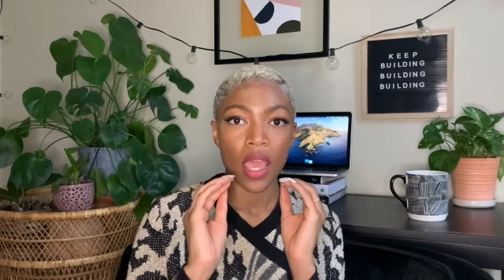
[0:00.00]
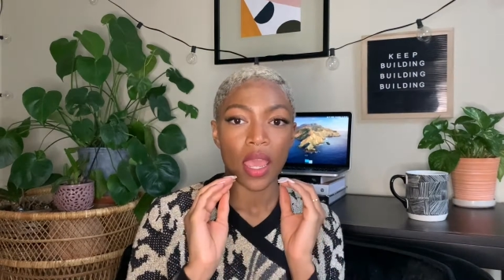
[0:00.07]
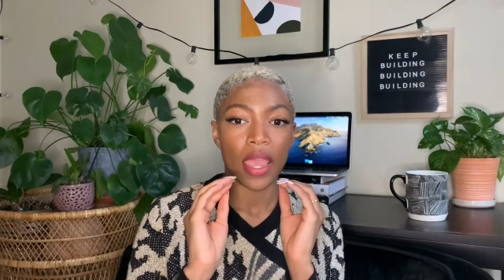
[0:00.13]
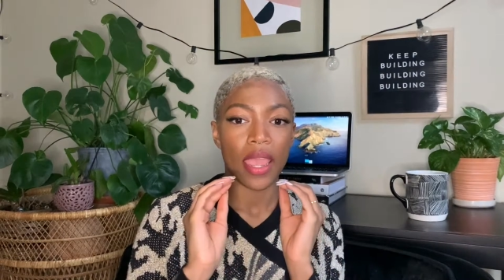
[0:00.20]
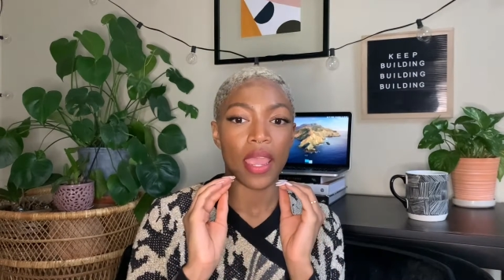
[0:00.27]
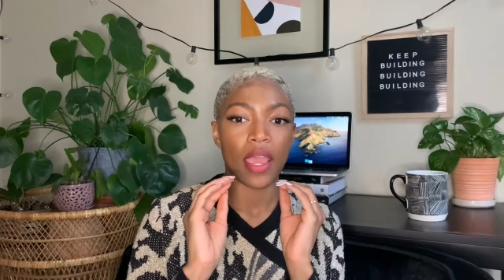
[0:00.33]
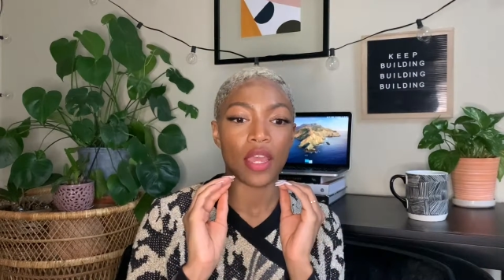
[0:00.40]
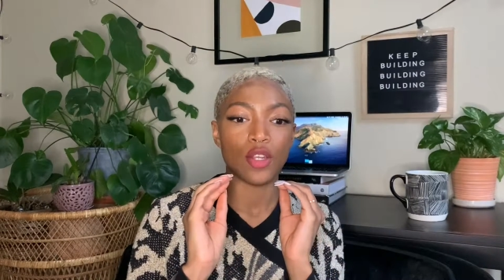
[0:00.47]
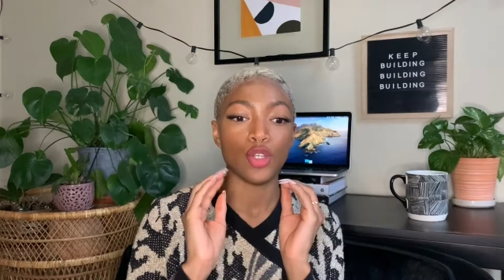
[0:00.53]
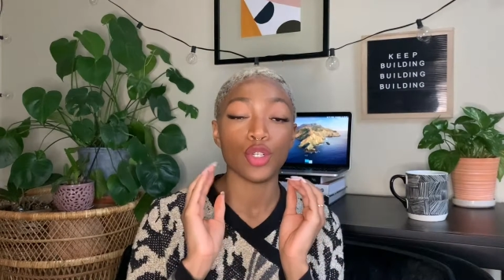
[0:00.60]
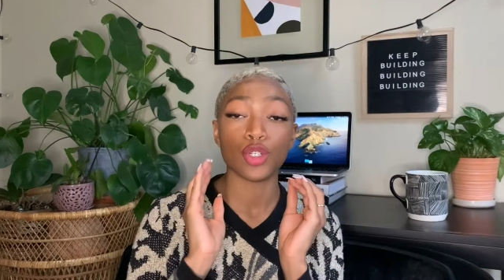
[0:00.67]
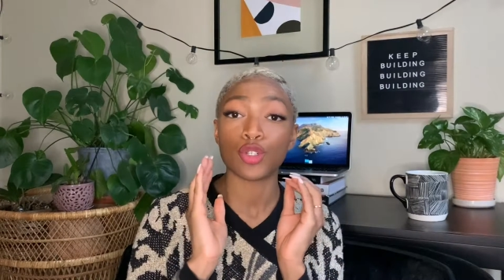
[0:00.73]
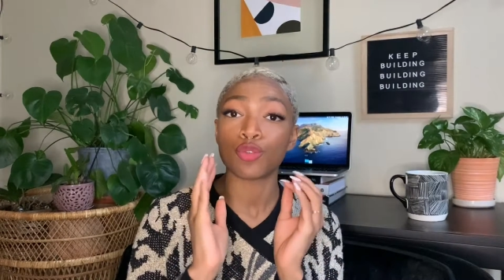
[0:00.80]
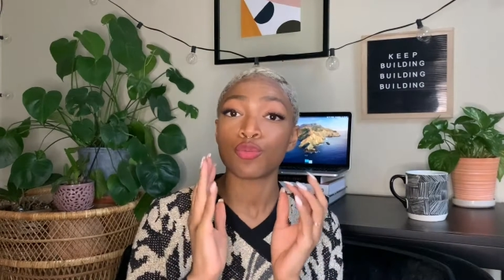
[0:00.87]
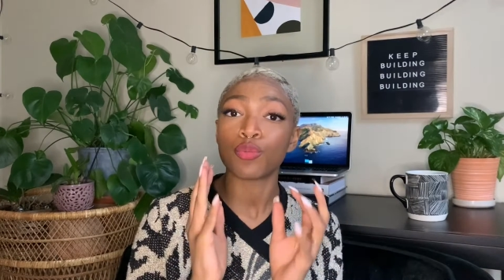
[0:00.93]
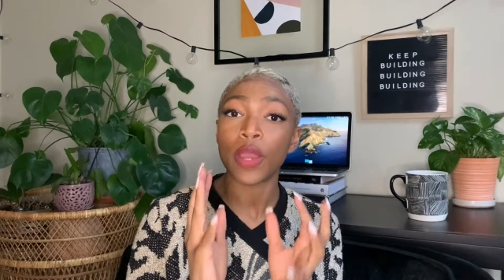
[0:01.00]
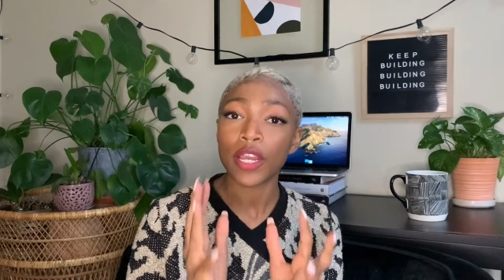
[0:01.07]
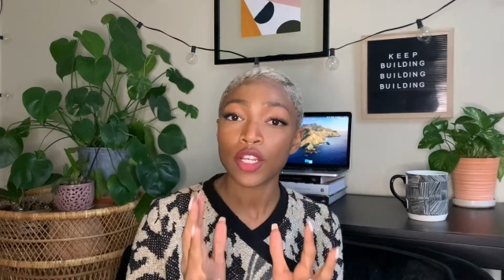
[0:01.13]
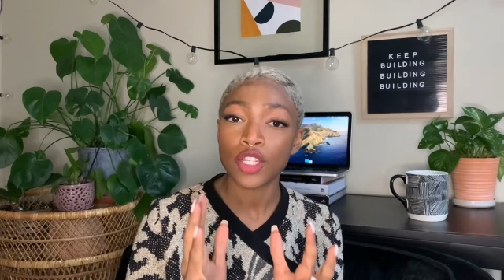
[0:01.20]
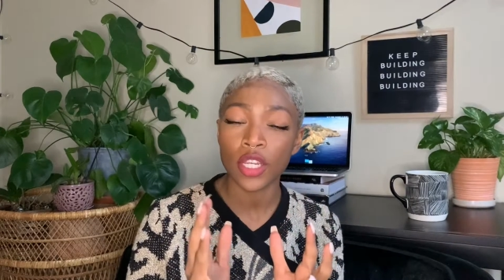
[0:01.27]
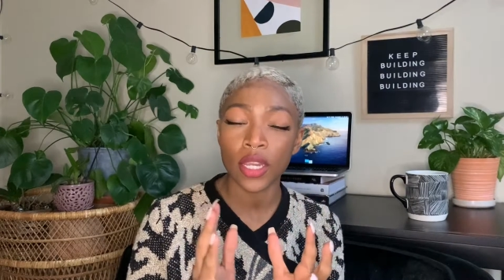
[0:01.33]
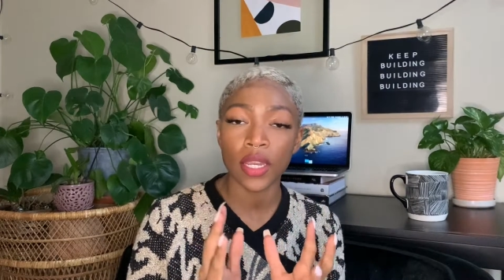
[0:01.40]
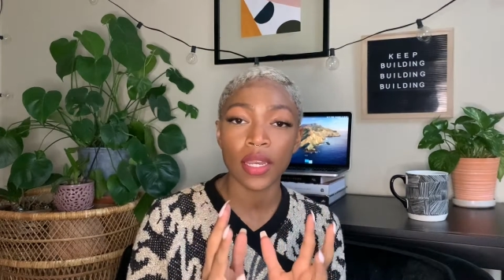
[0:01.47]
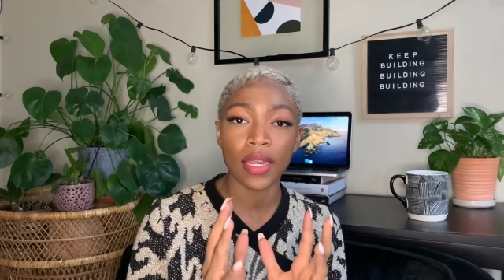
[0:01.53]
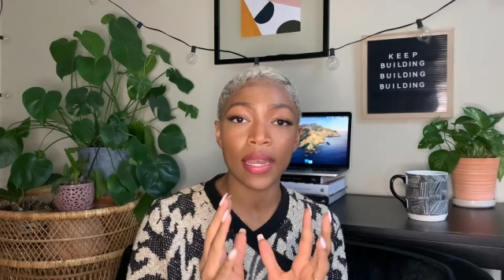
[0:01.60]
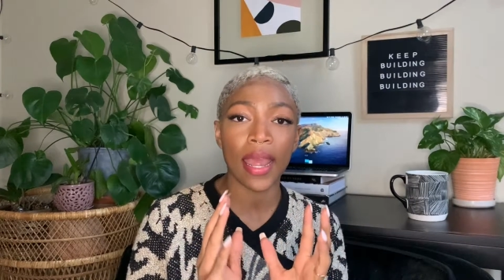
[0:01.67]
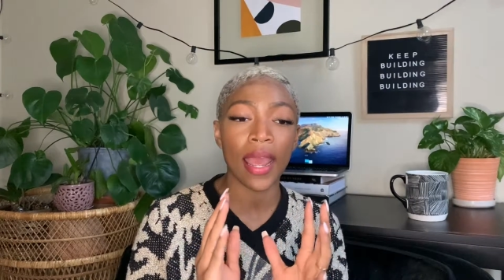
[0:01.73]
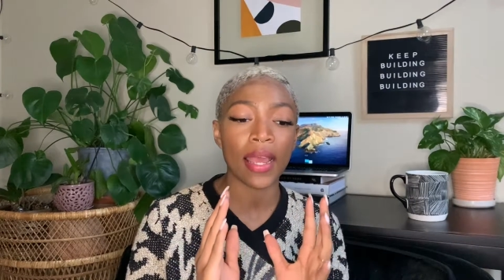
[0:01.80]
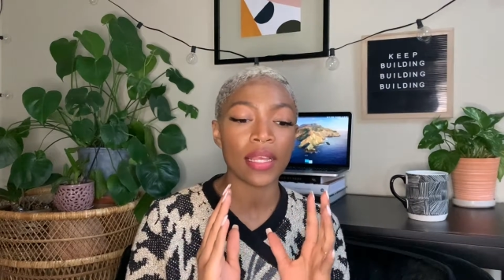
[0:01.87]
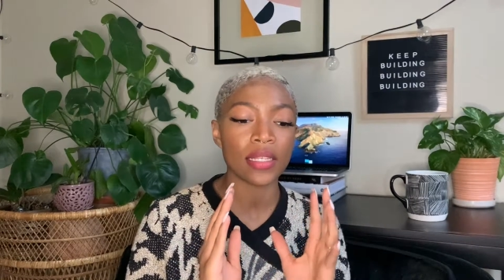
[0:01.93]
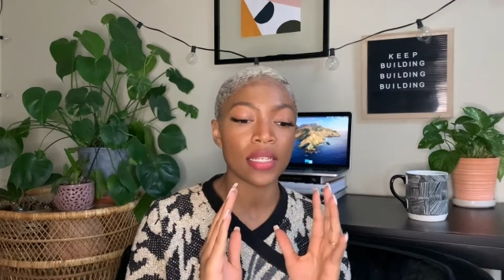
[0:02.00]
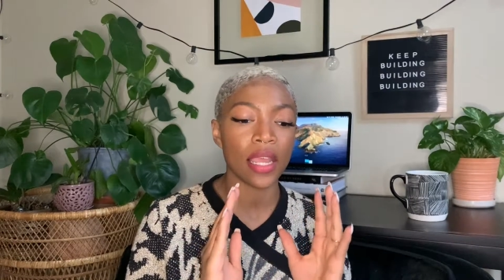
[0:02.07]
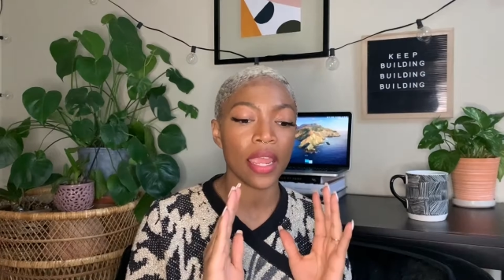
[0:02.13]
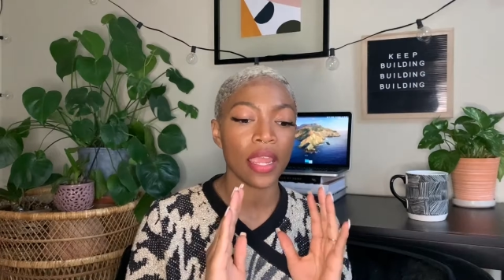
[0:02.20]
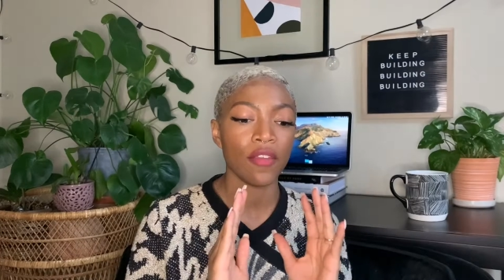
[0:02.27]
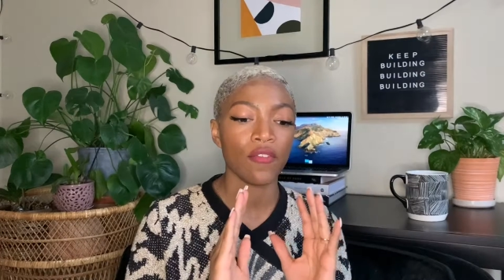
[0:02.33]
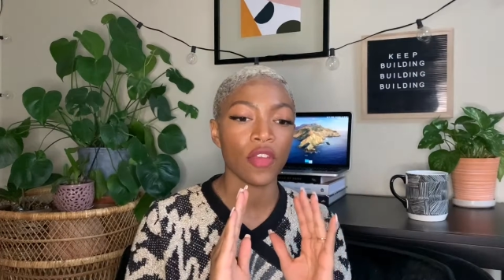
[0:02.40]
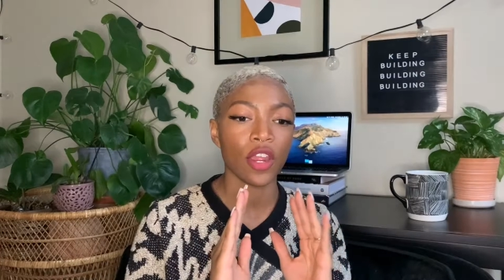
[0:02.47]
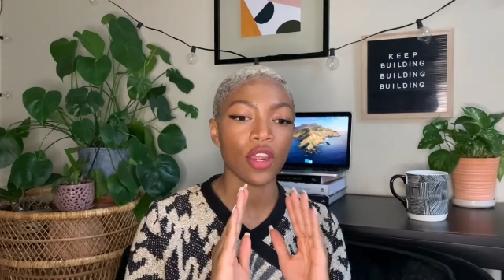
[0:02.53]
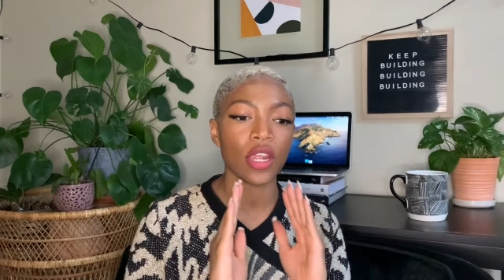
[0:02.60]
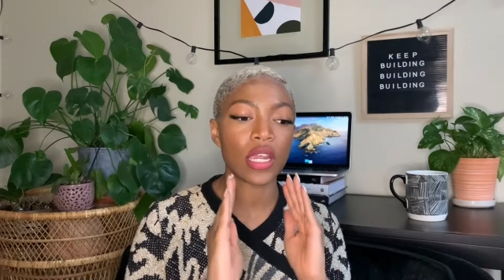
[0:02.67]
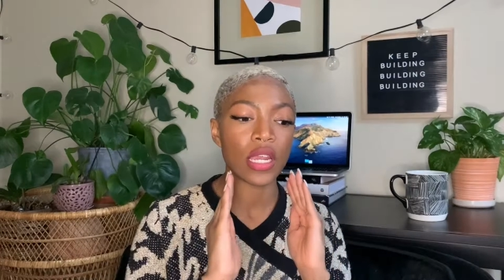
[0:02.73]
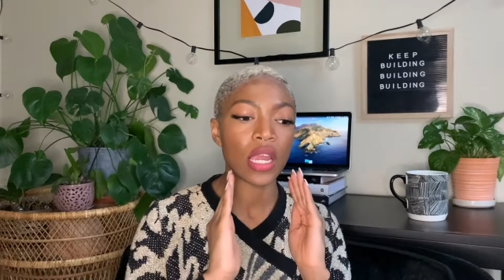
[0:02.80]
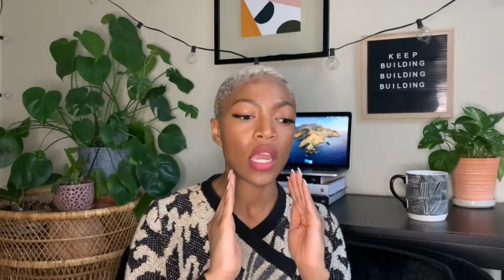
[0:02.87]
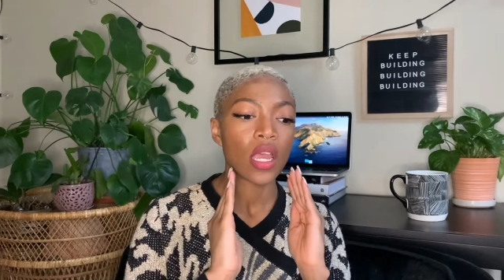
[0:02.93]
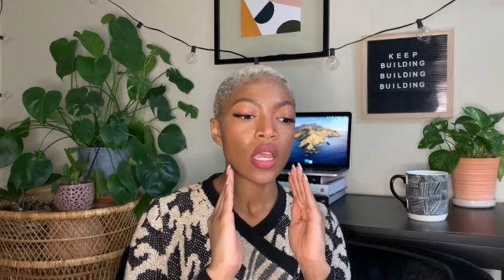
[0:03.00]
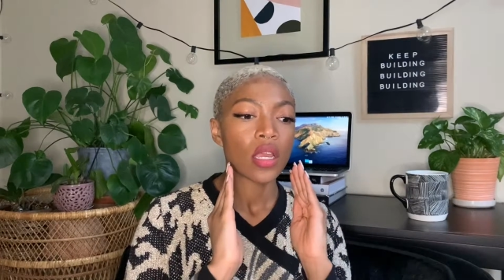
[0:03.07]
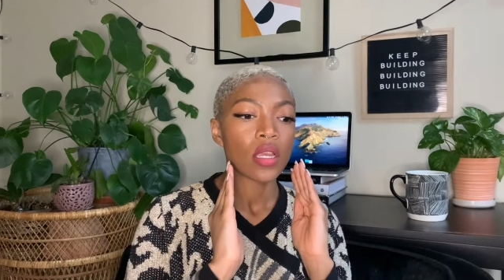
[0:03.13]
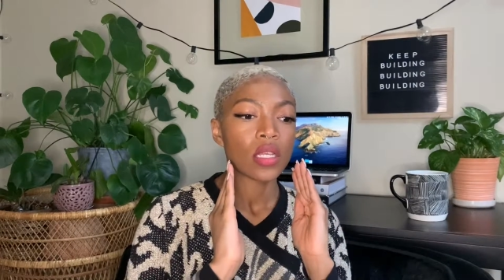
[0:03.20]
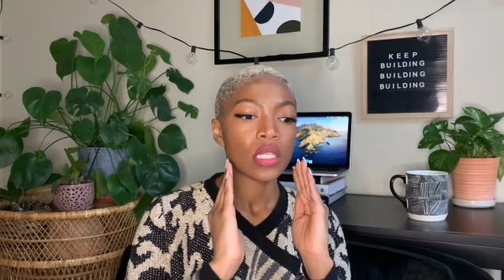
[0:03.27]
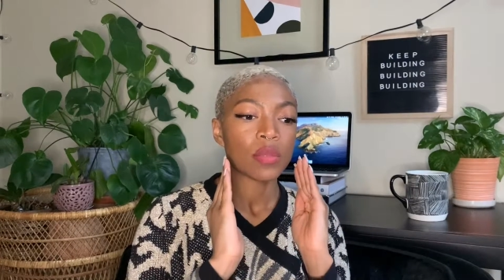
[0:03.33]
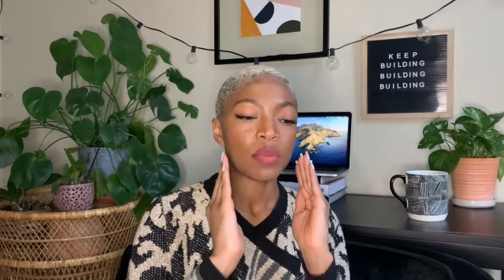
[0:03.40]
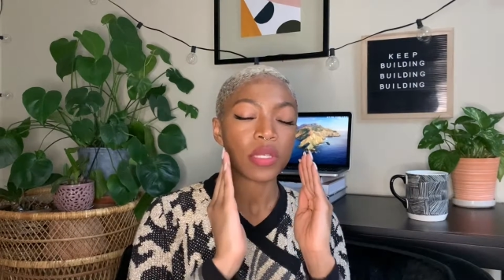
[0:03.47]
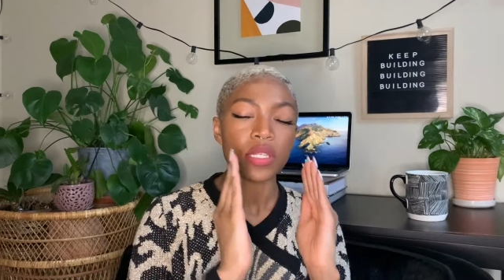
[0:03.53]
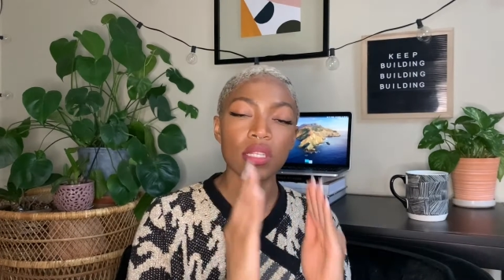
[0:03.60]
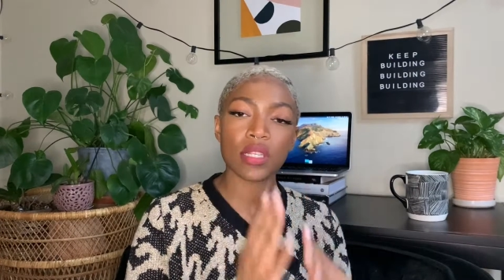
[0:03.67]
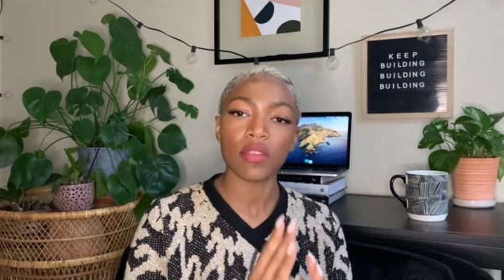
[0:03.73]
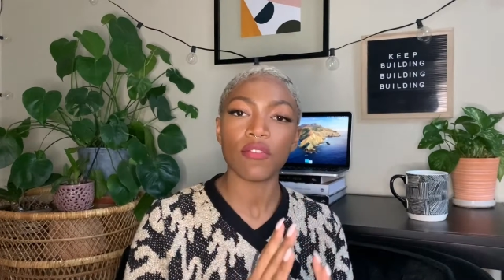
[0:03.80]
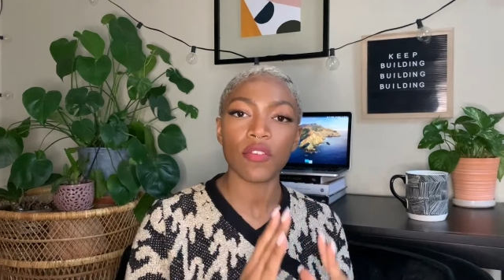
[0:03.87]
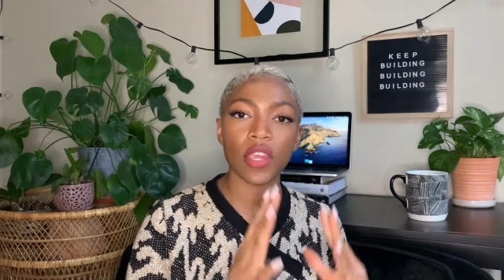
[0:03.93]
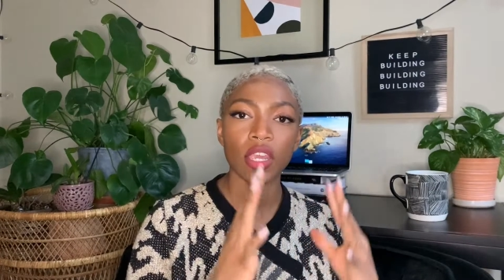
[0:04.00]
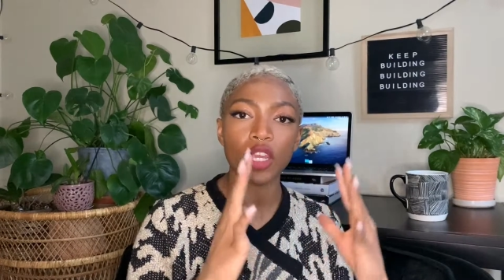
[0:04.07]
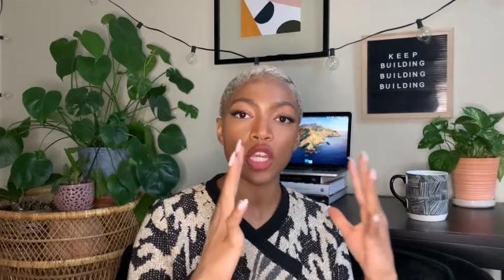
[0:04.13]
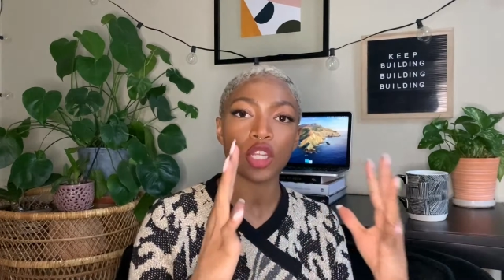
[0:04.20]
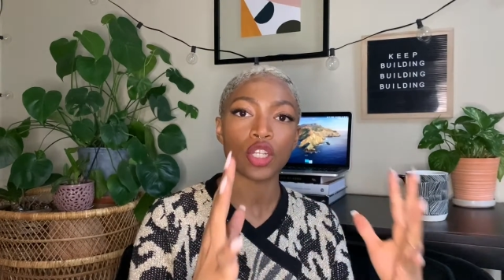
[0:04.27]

and your direction and has a very specific